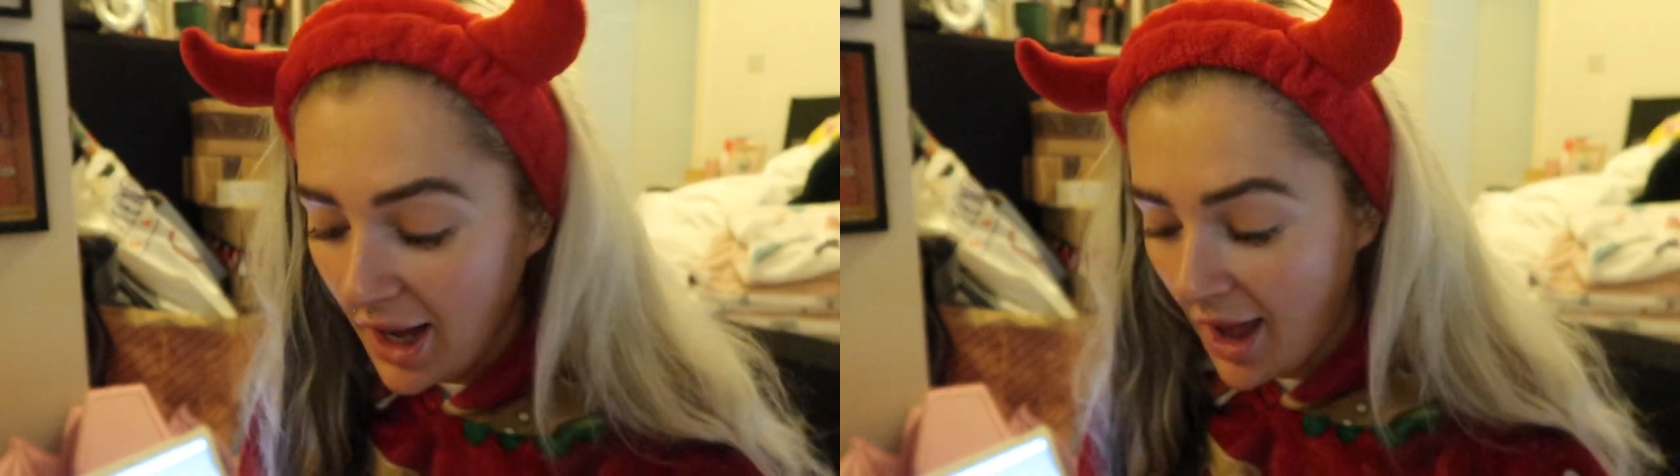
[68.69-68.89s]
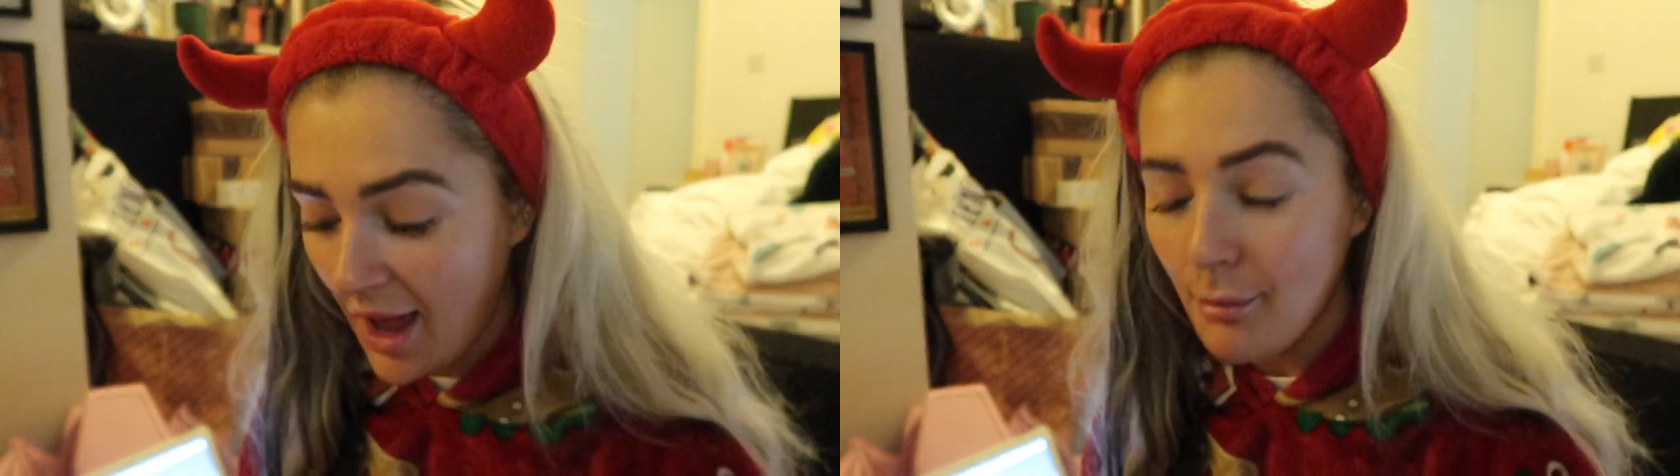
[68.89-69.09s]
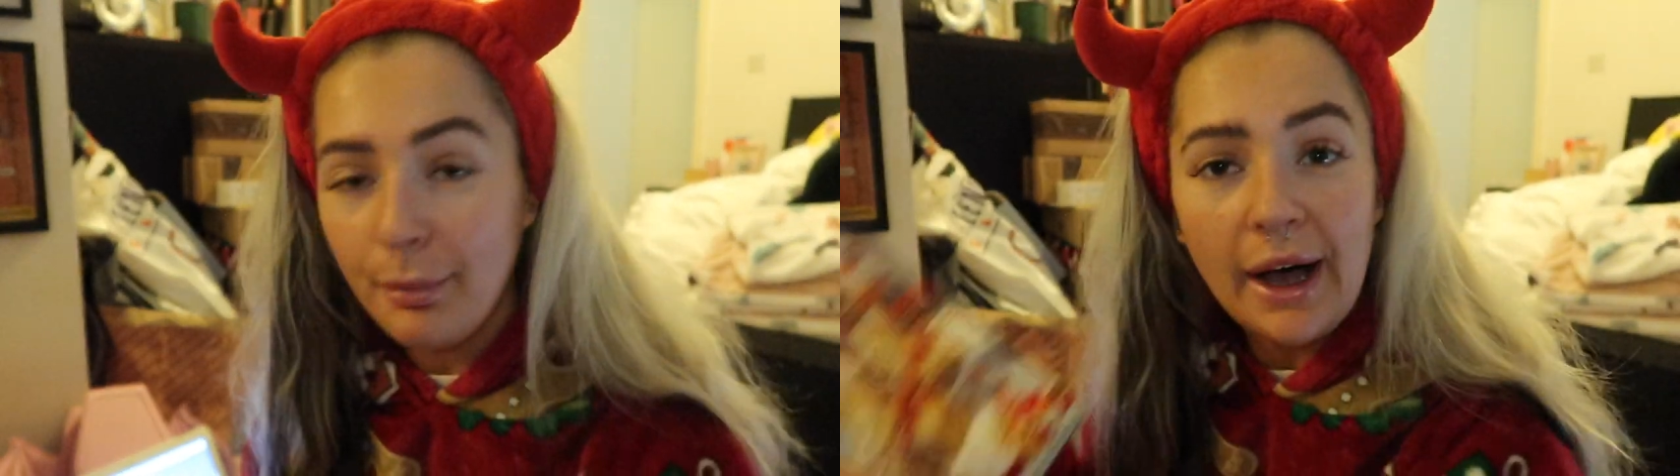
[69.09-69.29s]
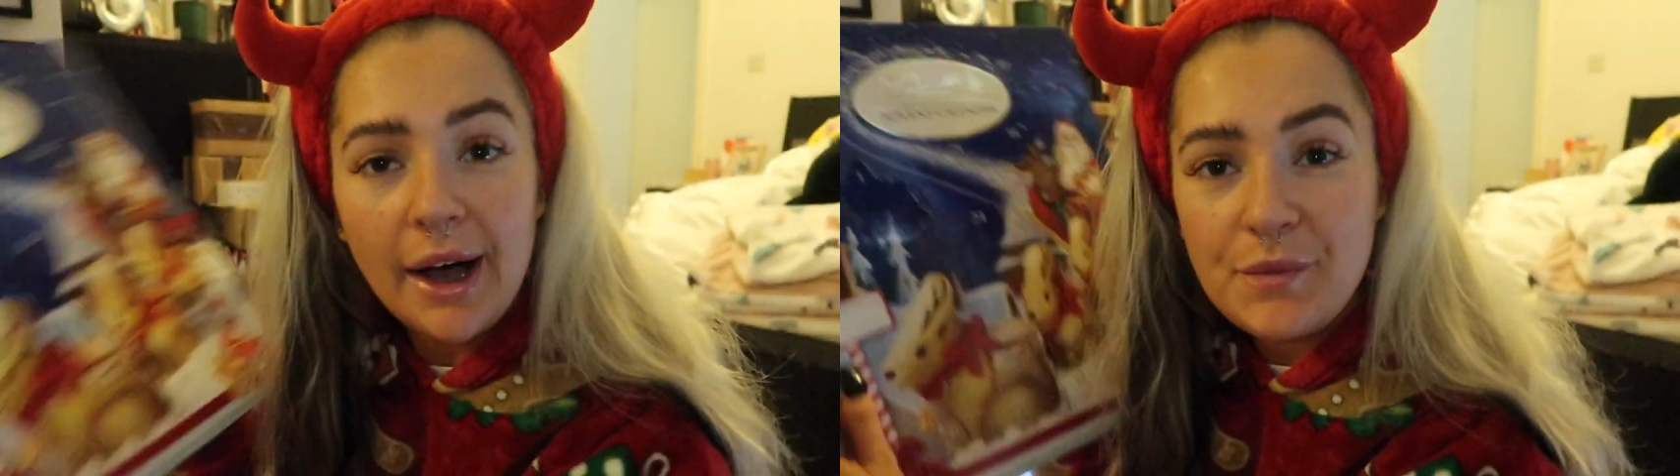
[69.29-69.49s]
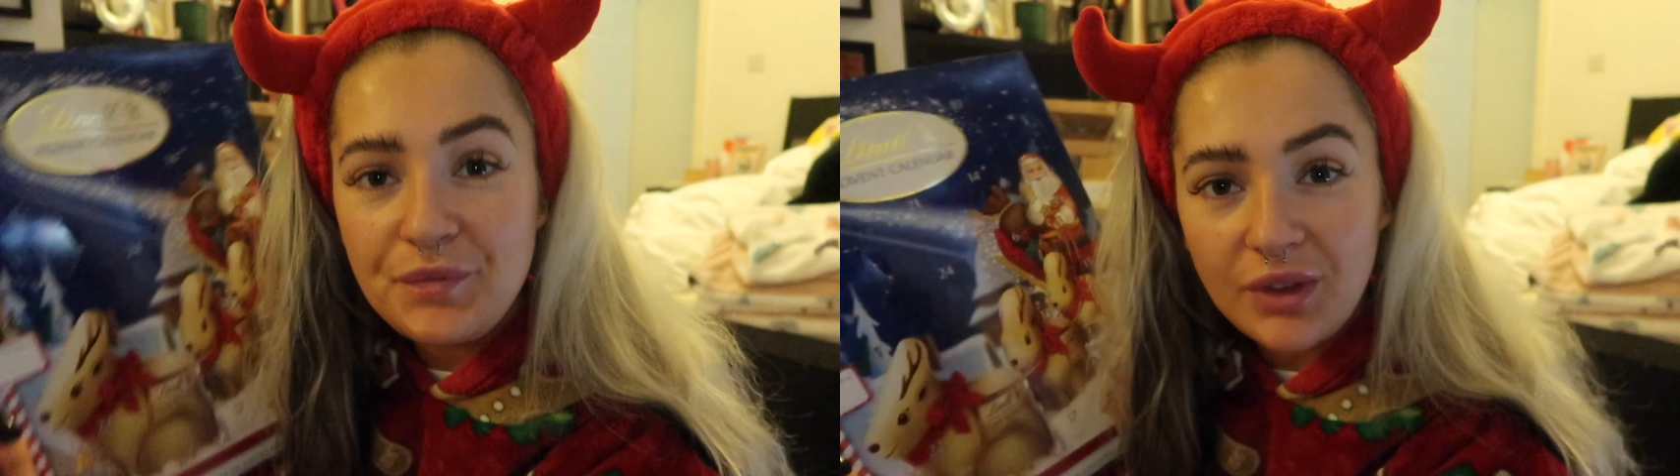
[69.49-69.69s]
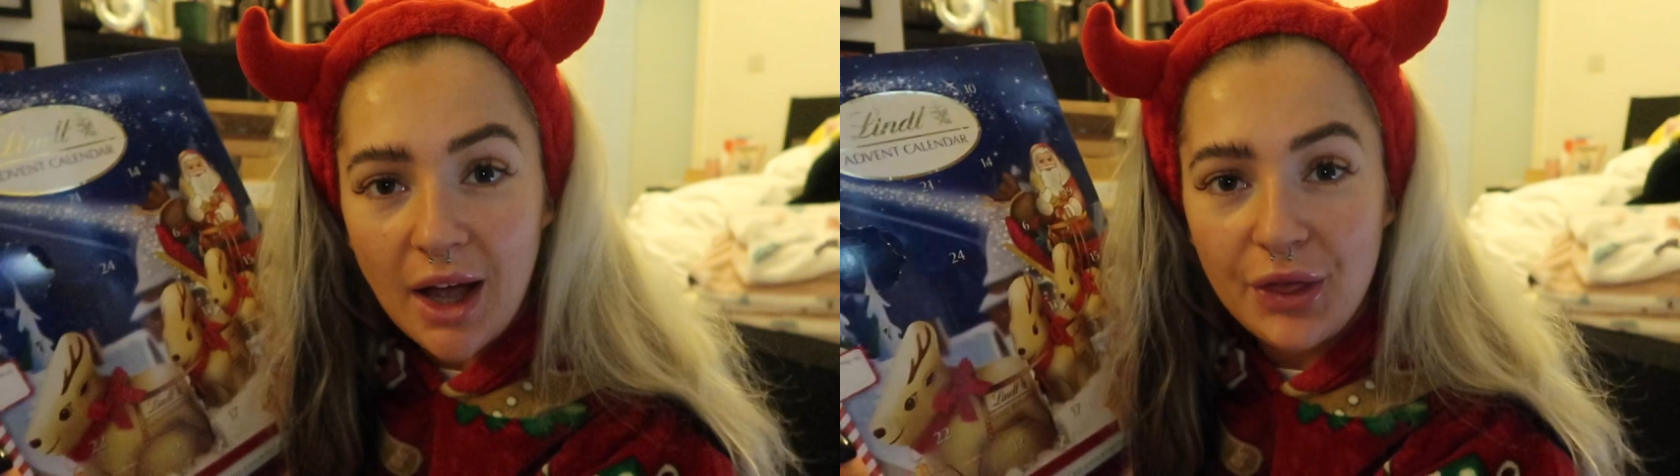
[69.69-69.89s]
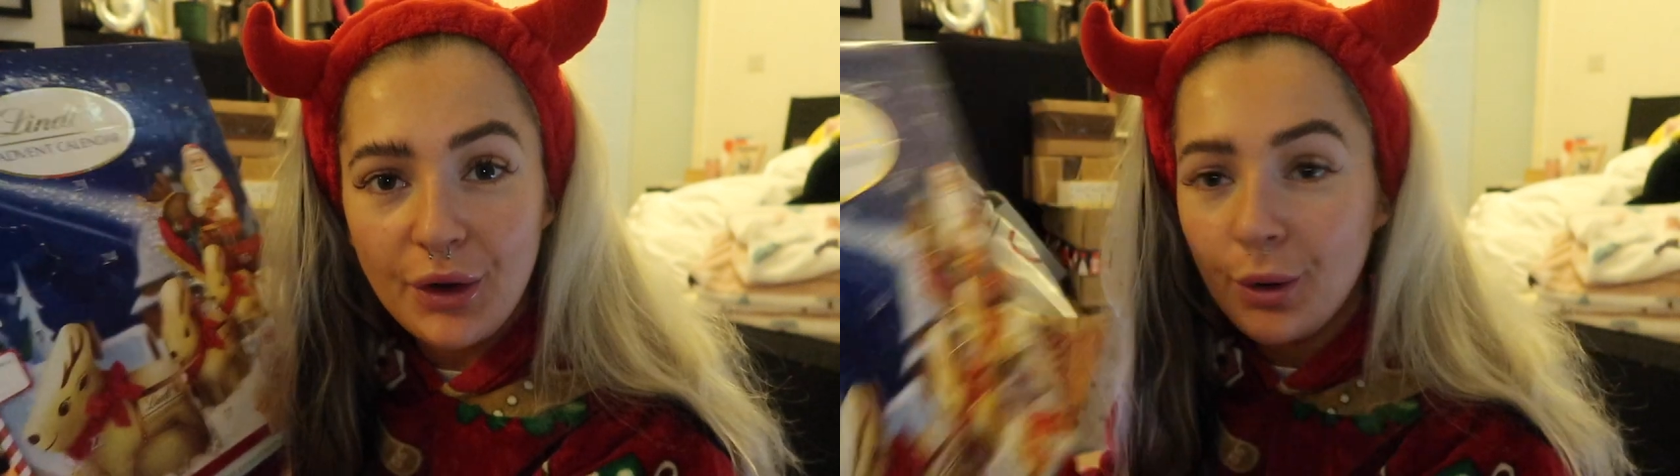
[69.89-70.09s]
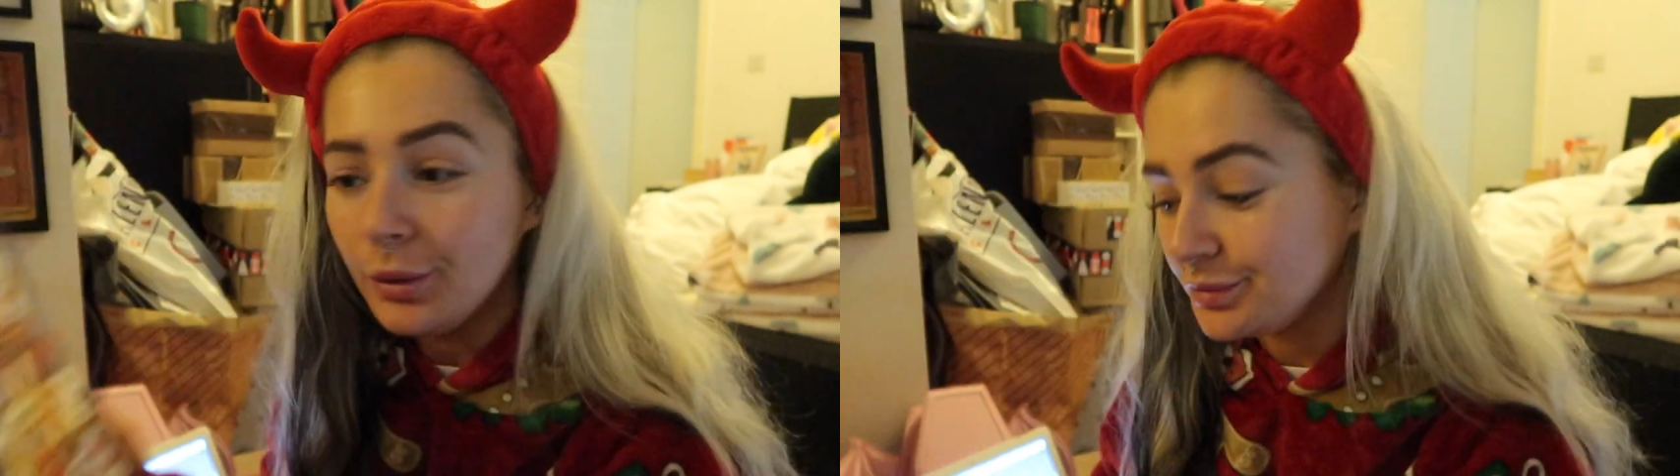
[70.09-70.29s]
But I
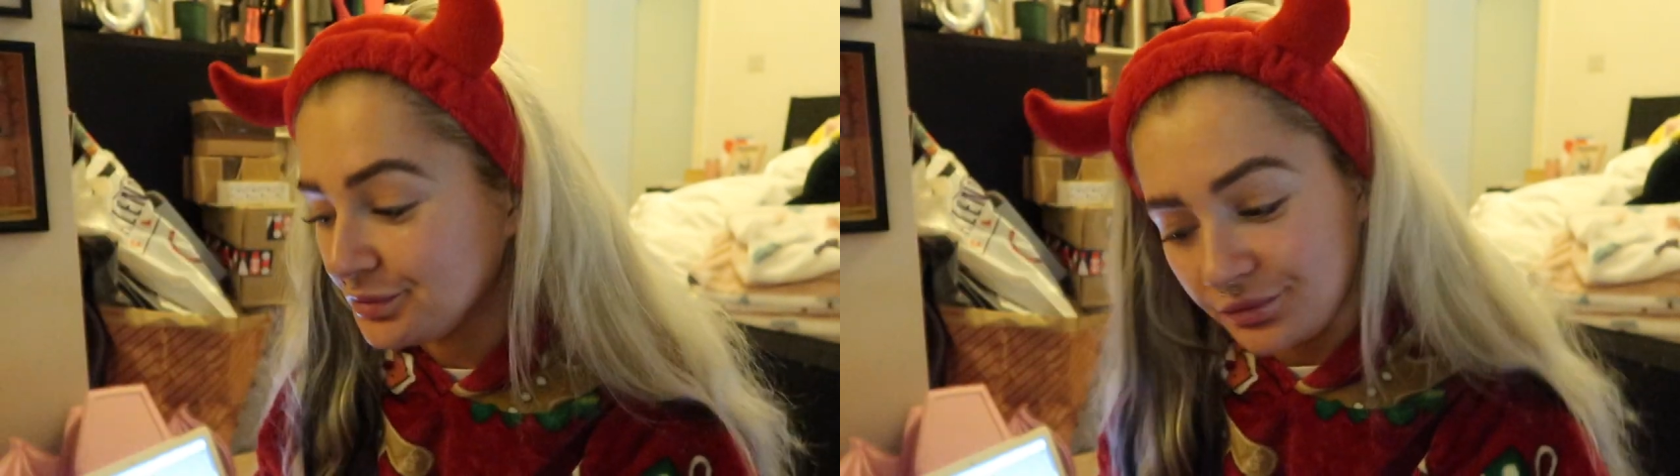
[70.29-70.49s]
thought,